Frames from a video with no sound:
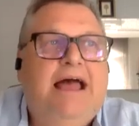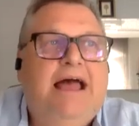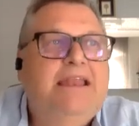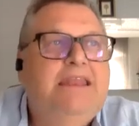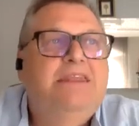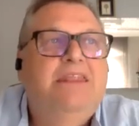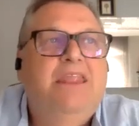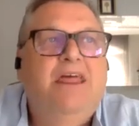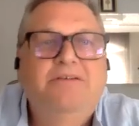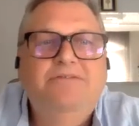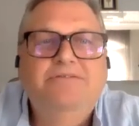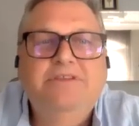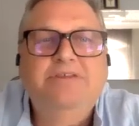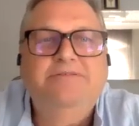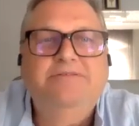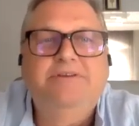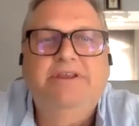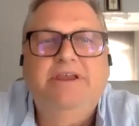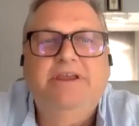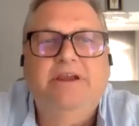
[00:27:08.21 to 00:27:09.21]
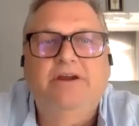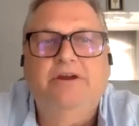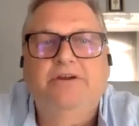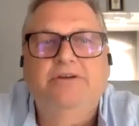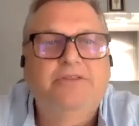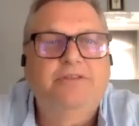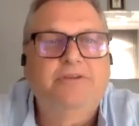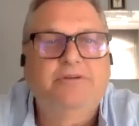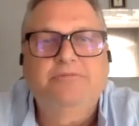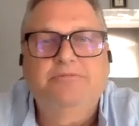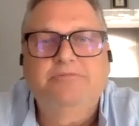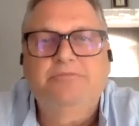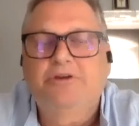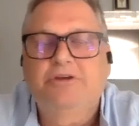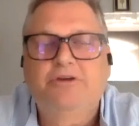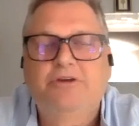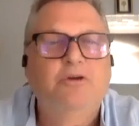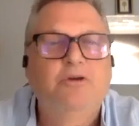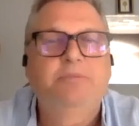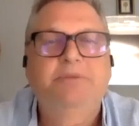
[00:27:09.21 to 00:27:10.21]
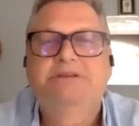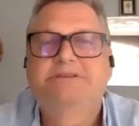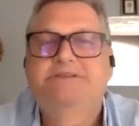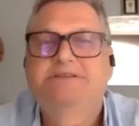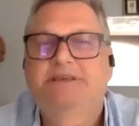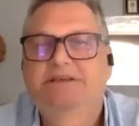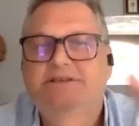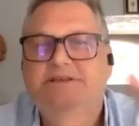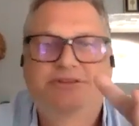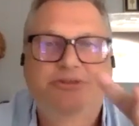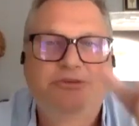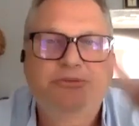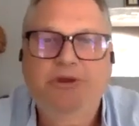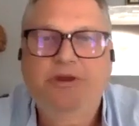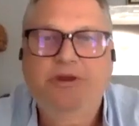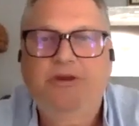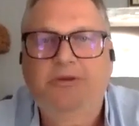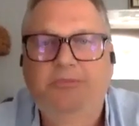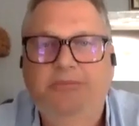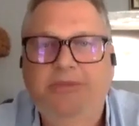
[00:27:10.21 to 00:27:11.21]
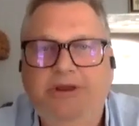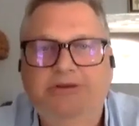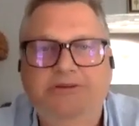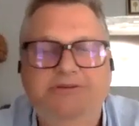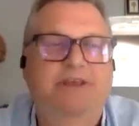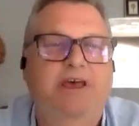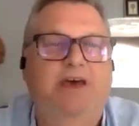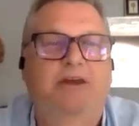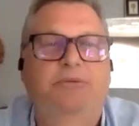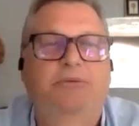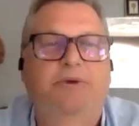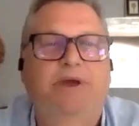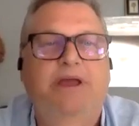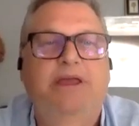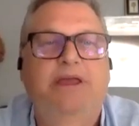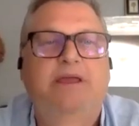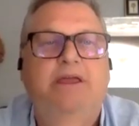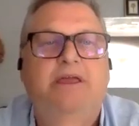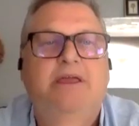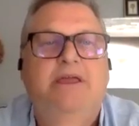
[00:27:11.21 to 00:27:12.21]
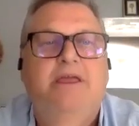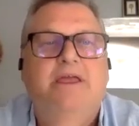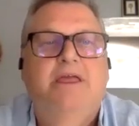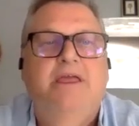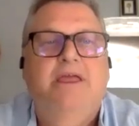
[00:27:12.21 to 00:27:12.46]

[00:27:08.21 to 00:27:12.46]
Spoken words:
I love living here. The Caribbean Sea is 300 meters that away.